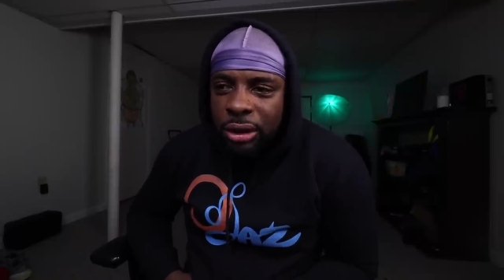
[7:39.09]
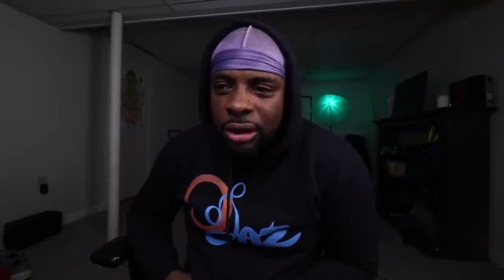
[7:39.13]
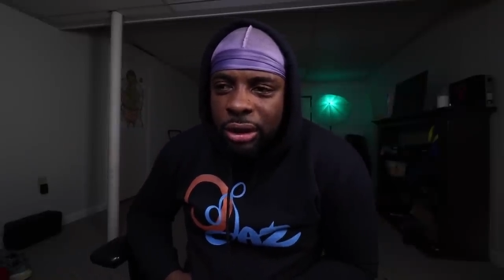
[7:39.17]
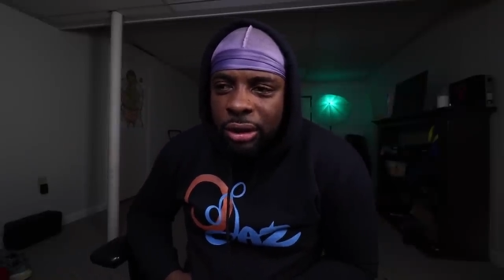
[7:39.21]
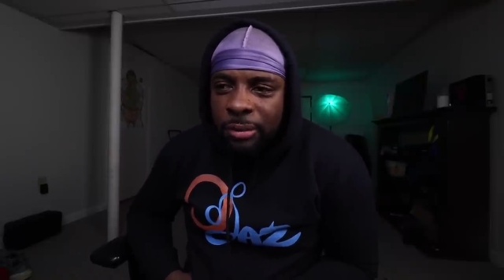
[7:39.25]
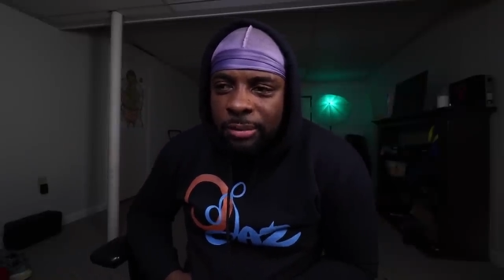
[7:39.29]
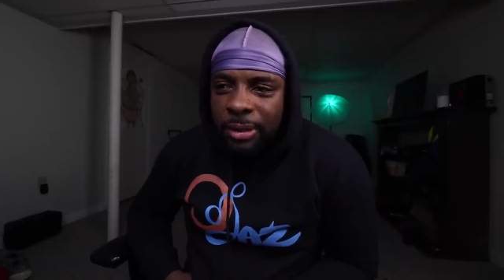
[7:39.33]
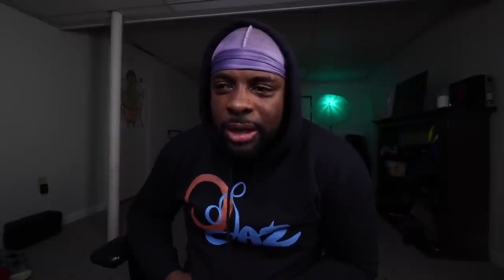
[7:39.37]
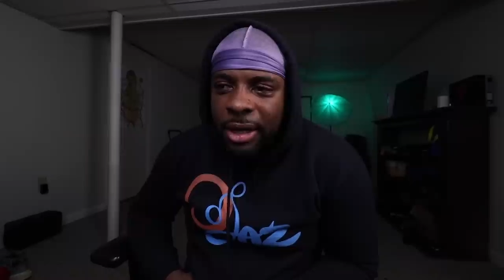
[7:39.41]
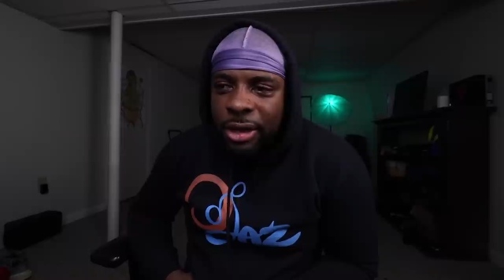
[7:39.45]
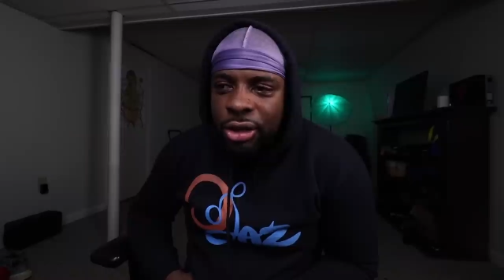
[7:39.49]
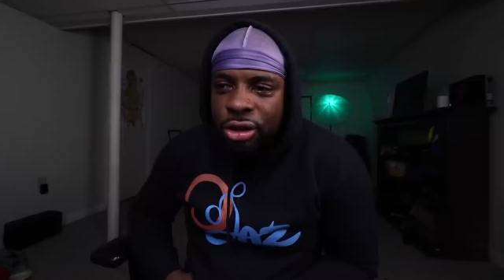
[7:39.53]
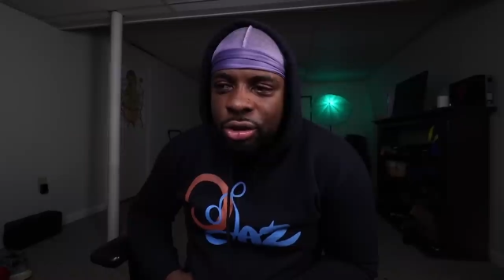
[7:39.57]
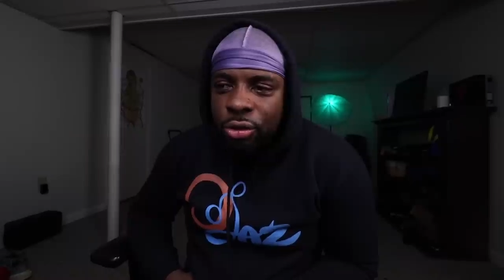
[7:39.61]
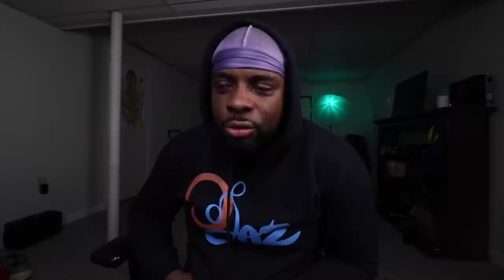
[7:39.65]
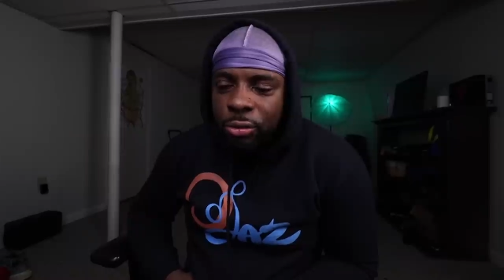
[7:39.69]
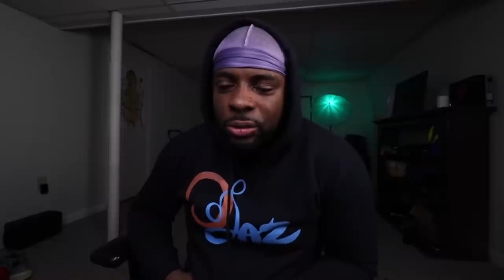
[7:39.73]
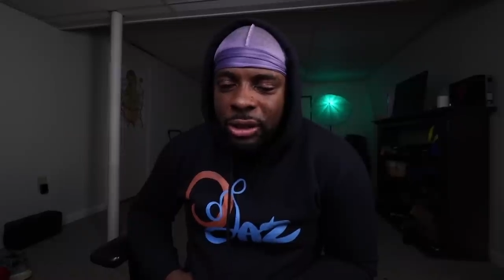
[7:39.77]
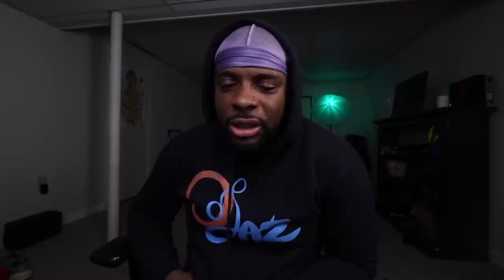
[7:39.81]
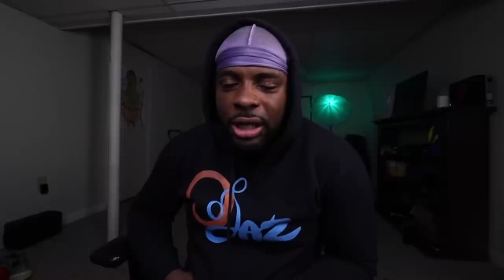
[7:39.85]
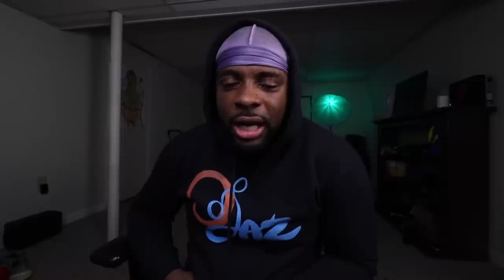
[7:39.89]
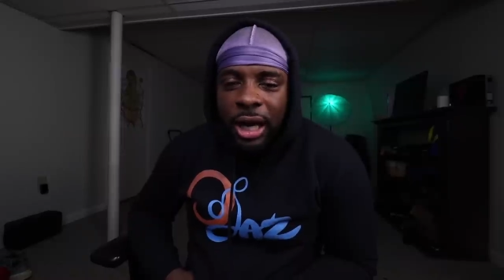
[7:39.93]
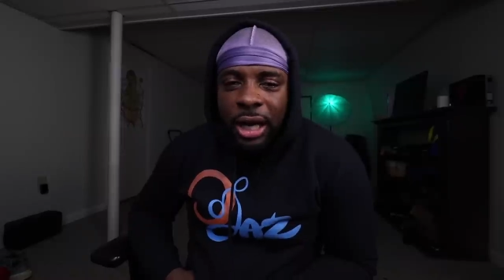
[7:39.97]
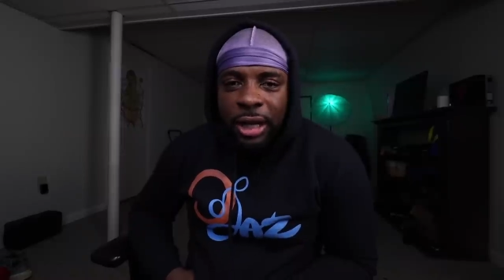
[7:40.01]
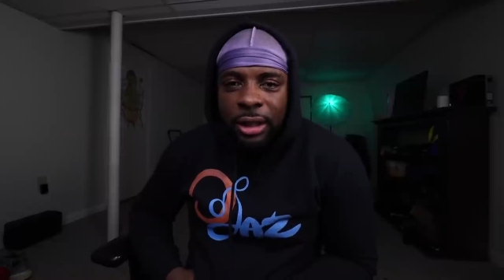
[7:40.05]
about
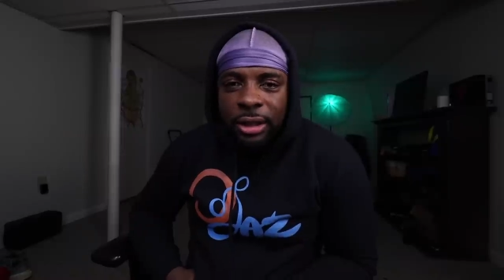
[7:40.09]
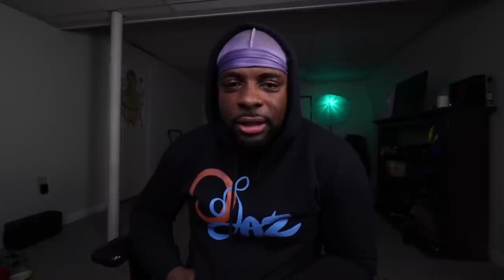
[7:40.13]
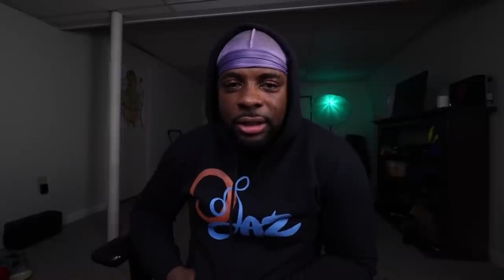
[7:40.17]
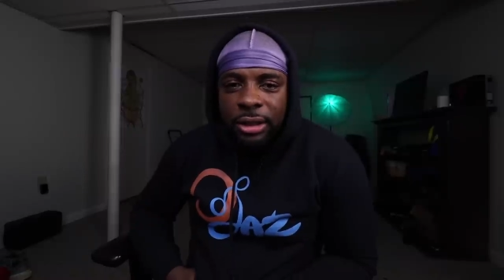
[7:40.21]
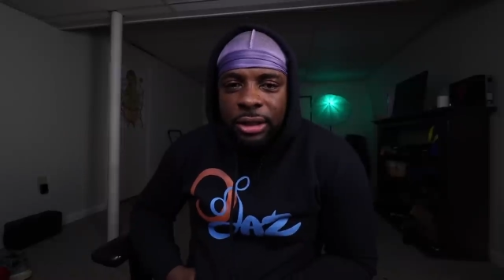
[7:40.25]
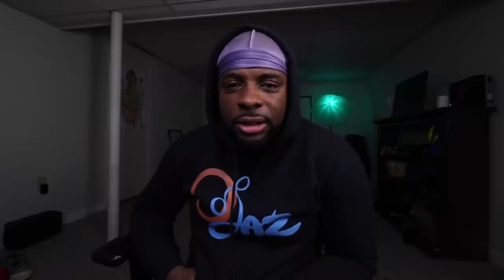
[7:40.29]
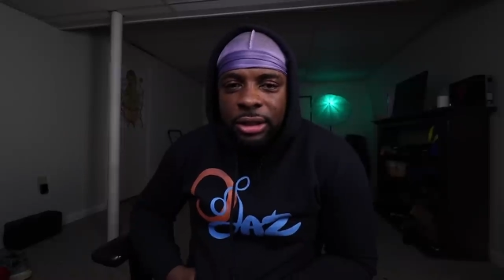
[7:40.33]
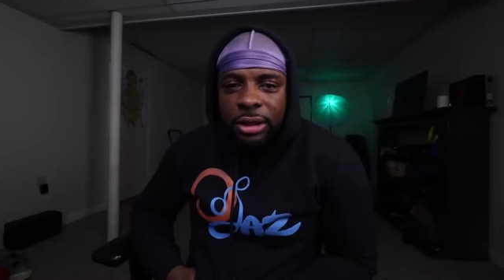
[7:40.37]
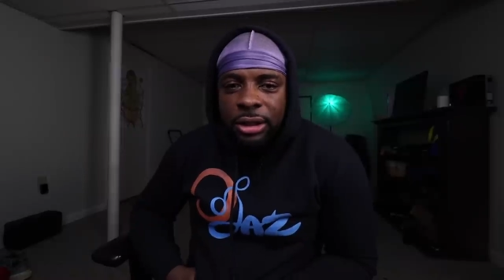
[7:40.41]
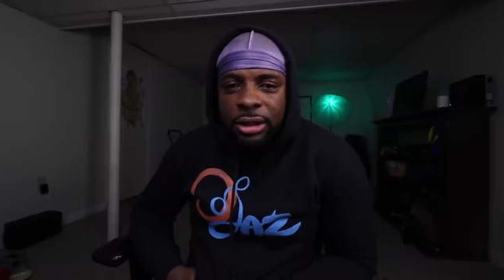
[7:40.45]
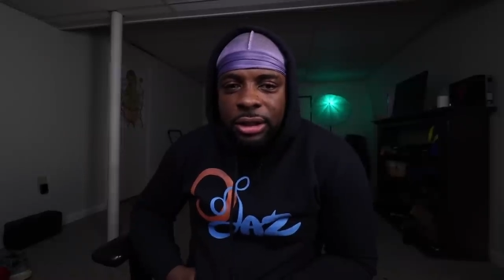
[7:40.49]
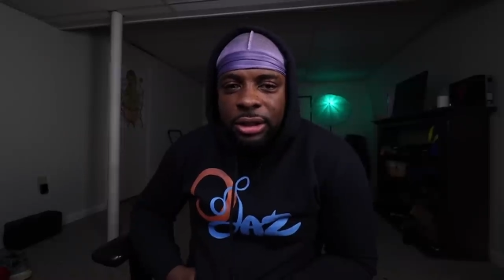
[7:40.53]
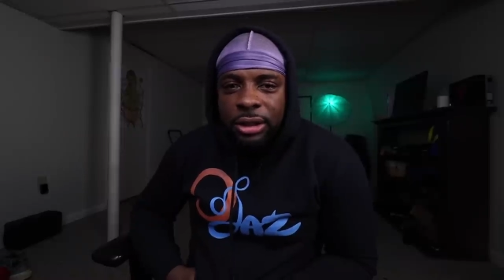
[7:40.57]
Sukihana